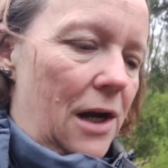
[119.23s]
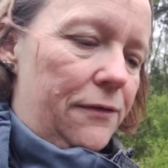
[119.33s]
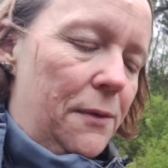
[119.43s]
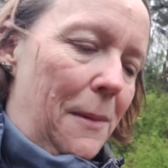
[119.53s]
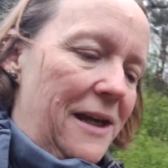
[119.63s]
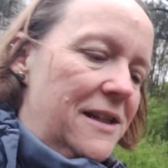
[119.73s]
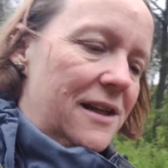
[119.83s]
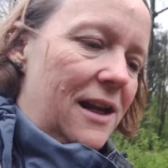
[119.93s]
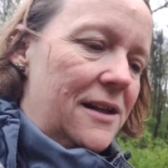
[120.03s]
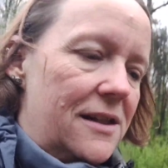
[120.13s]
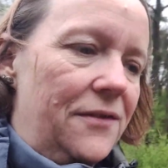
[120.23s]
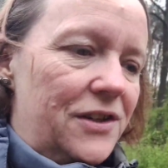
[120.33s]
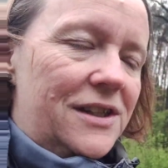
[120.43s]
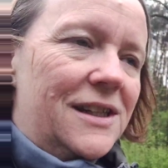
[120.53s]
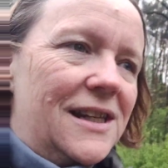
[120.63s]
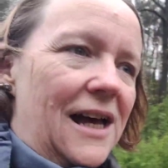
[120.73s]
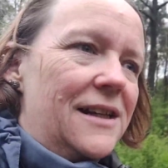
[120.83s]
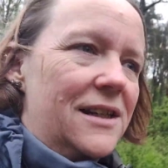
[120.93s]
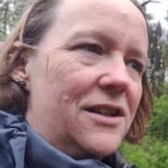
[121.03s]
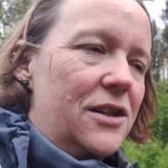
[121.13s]
for maintenance, I've just
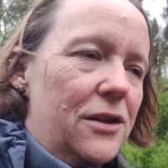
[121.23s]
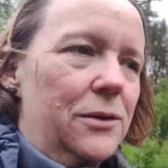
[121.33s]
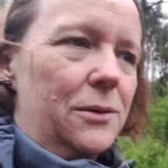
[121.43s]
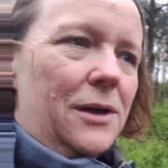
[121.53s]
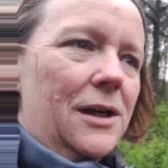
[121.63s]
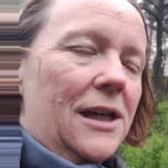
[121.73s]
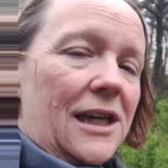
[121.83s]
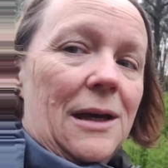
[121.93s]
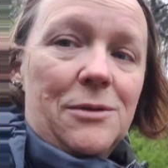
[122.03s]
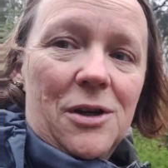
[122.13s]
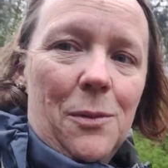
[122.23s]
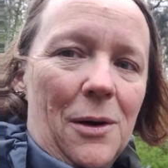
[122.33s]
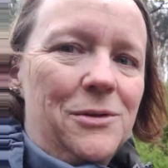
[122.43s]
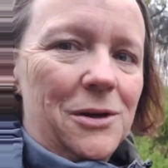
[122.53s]
decided to keep doing what I'm